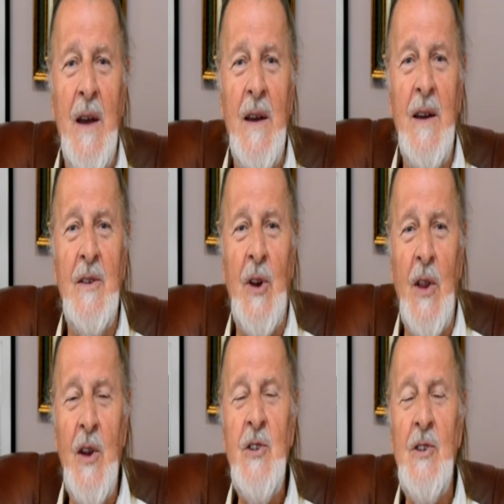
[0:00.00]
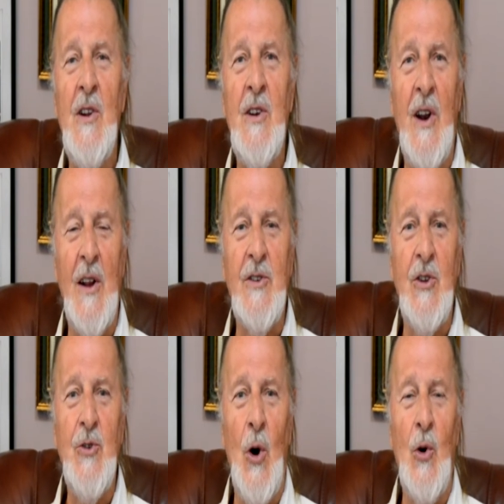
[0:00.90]
In traditional
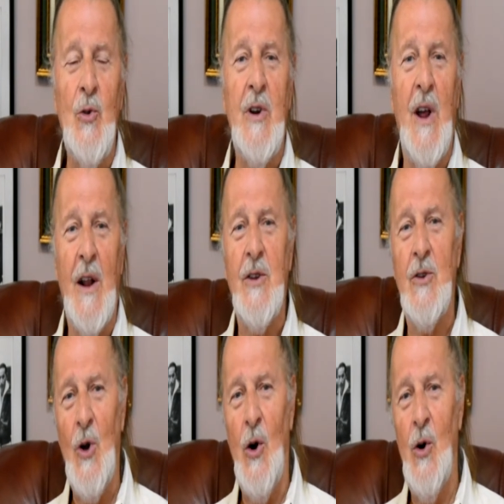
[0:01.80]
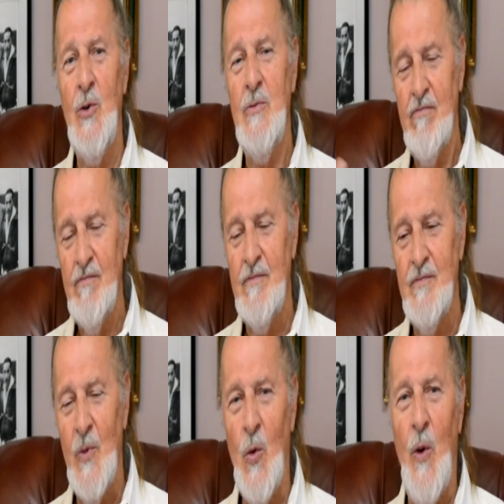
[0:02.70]
Karate Do,
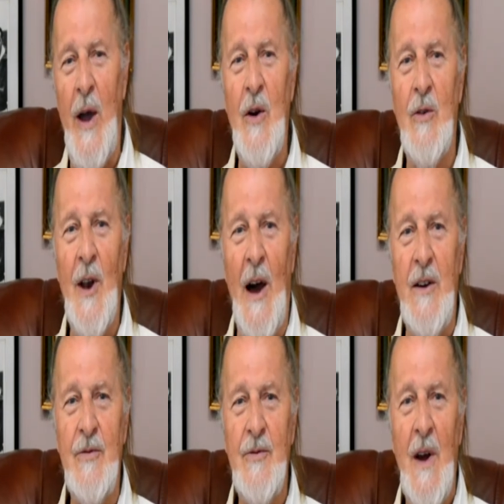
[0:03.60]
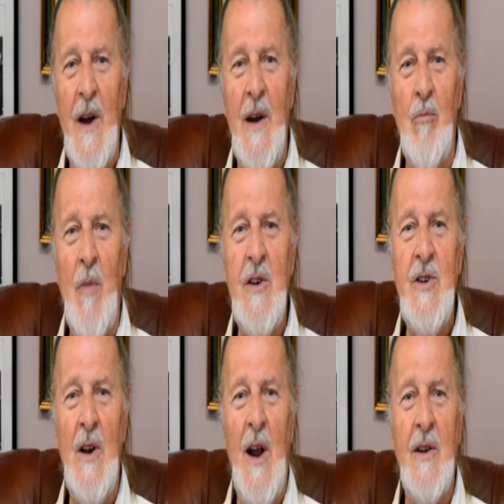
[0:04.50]
way of life,
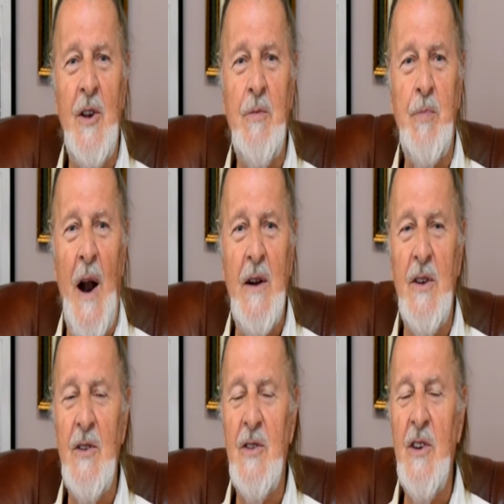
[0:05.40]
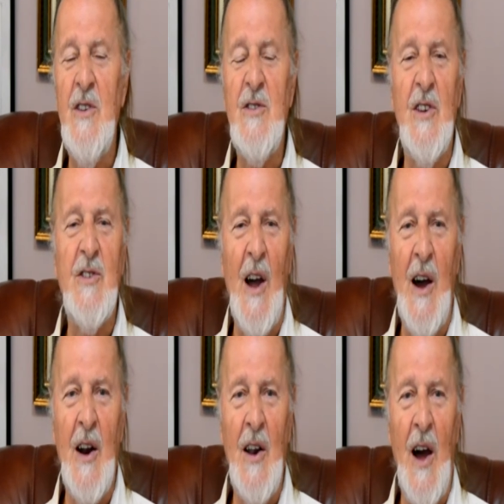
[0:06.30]
martial artist practice his
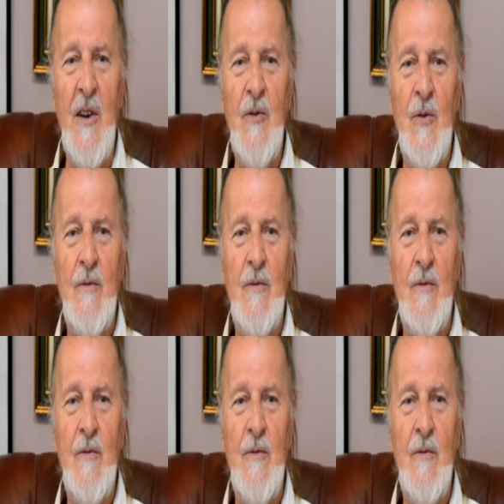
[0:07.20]
entire life.